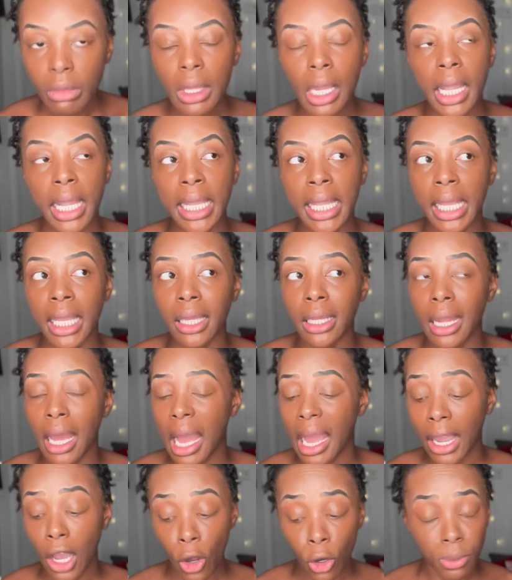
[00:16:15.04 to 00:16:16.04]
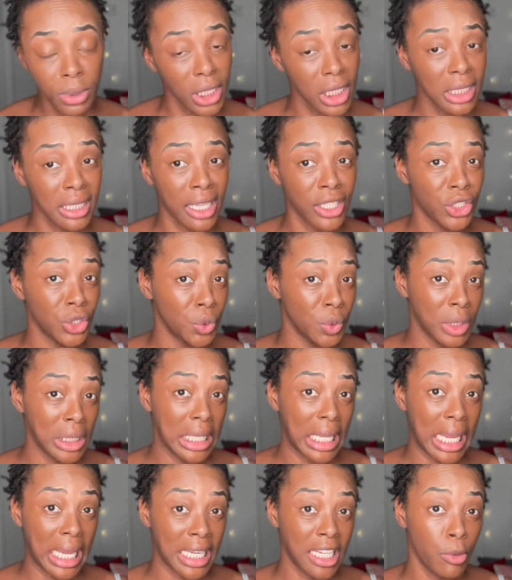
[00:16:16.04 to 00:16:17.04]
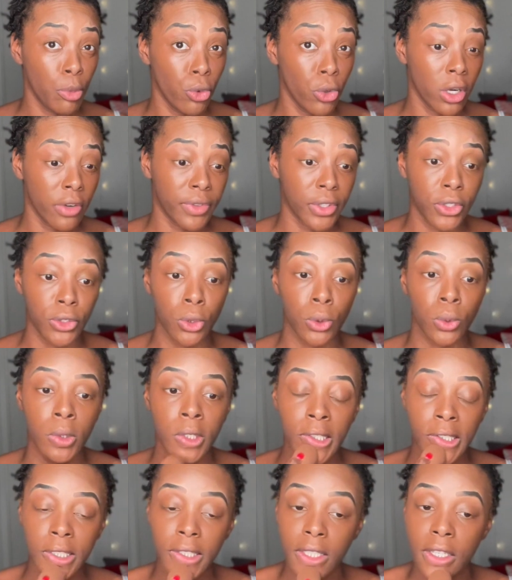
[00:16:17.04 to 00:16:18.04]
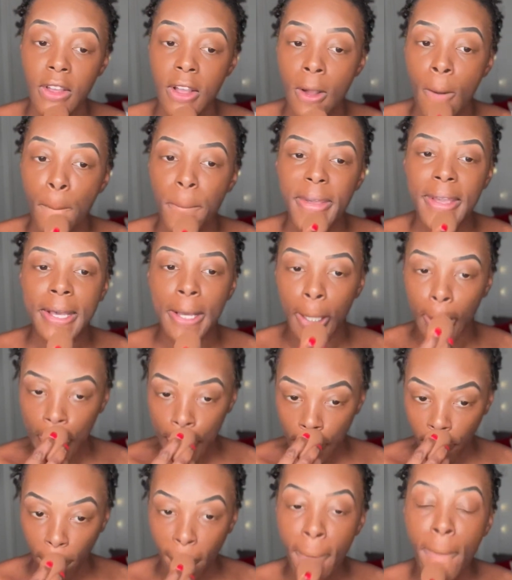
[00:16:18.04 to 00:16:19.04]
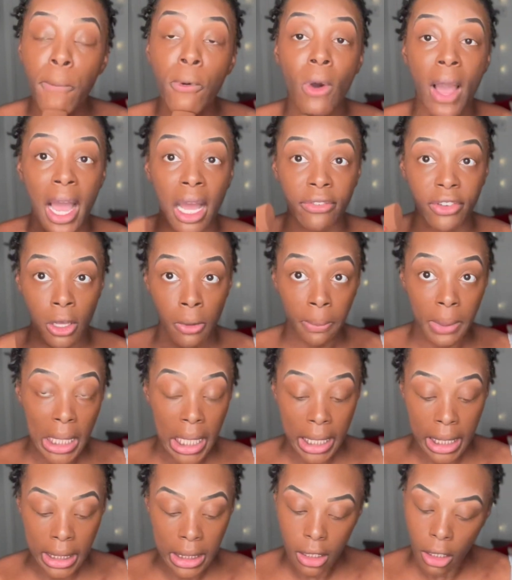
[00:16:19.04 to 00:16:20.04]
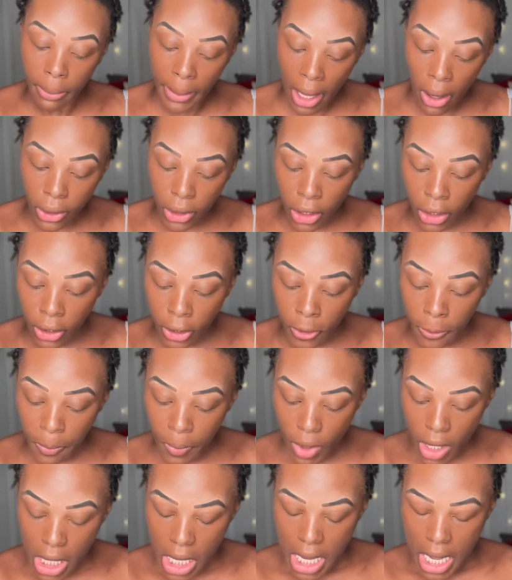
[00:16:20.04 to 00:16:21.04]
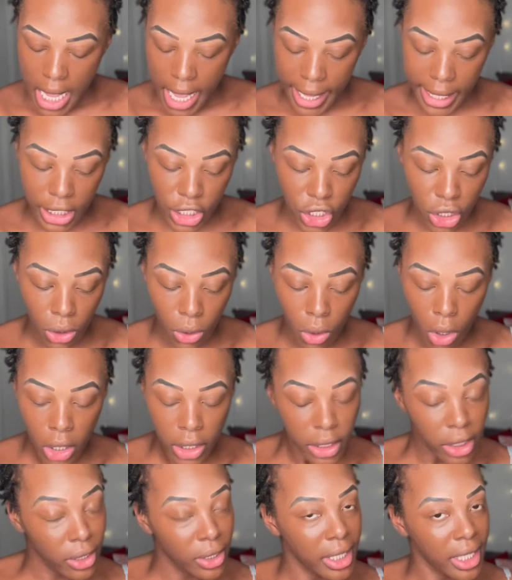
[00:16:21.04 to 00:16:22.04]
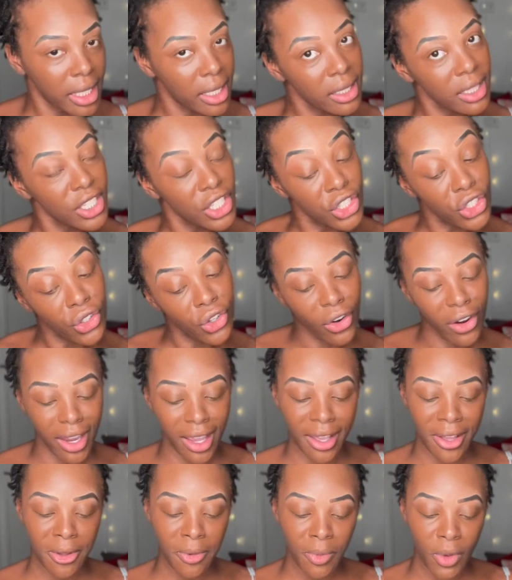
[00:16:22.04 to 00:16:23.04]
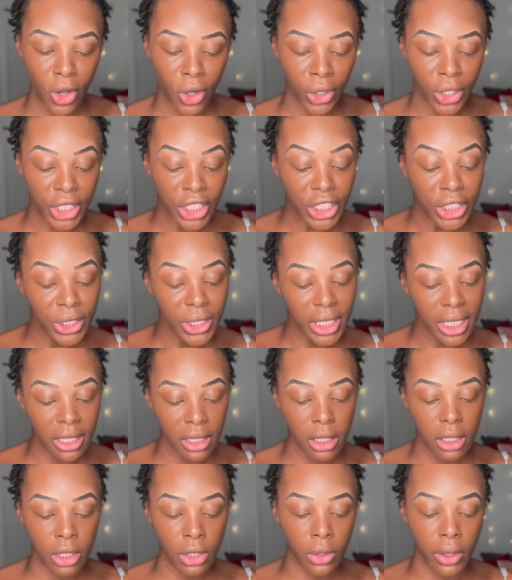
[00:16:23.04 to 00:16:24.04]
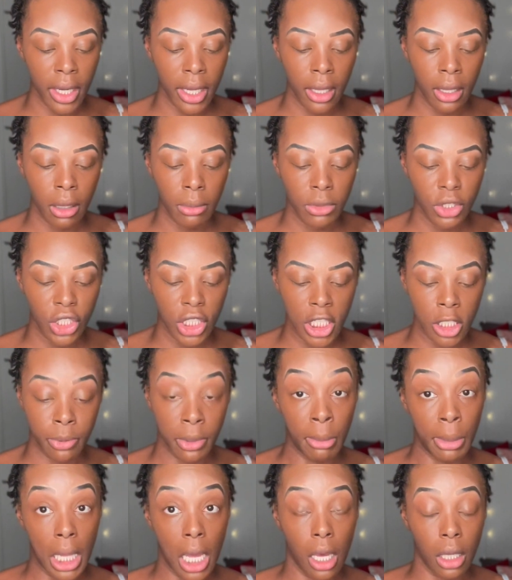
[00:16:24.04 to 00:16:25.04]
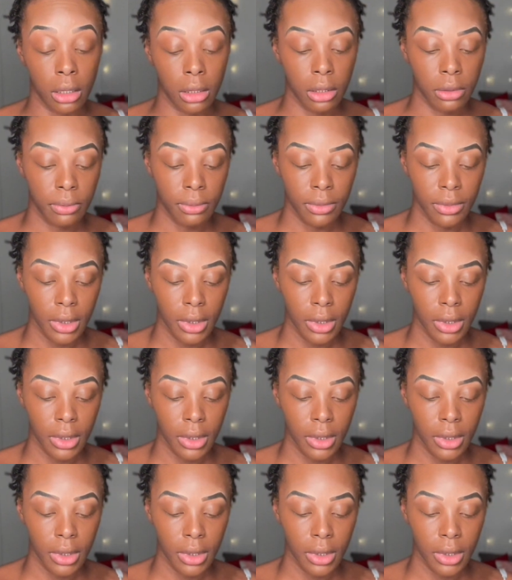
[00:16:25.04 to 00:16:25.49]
And I hope she's not doing any more of the tours, because people have complained about her. And so on her Instagram, she's been blocked.